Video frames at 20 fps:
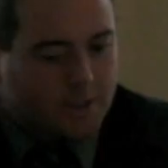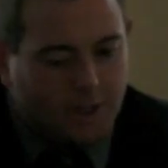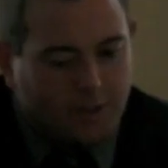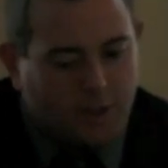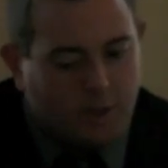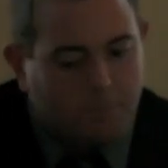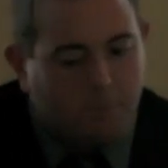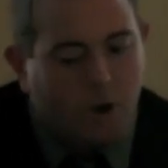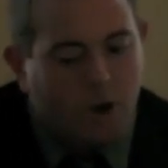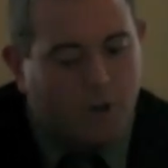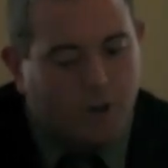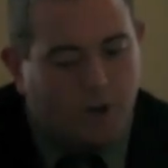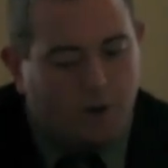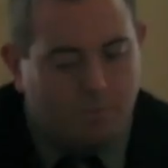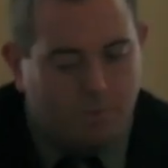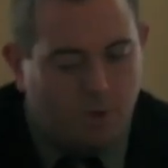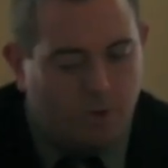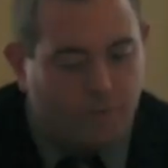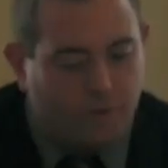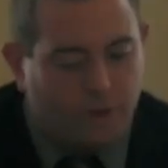because I think part of
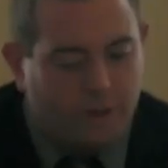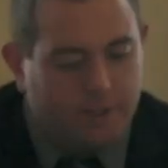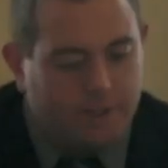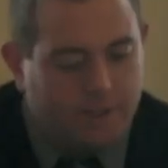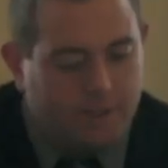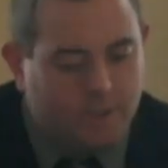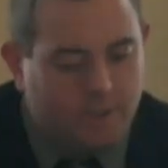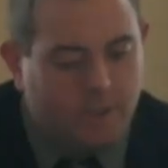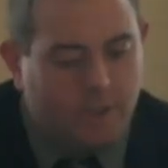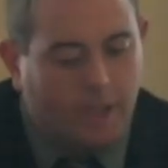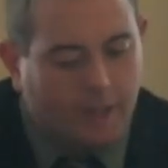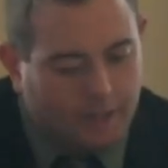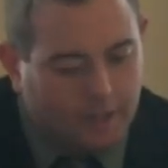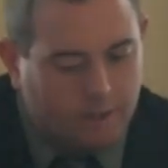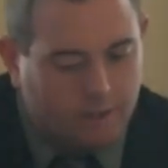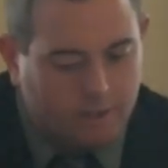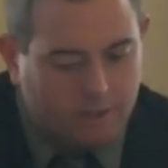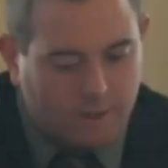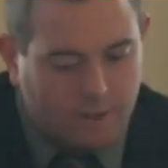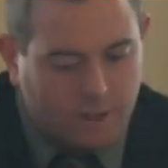their approval is
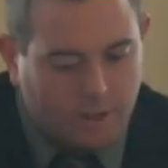getting,